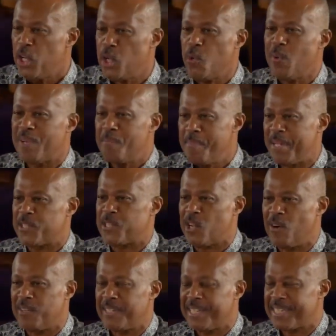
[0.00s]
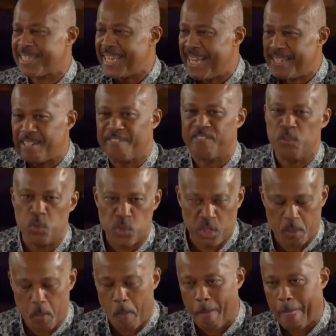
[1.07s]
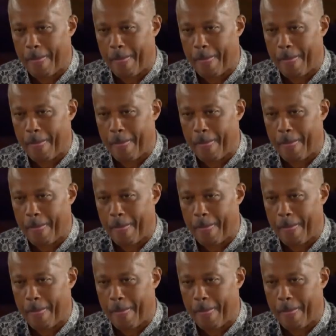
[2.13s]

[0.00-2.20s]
you will misunderstand the future.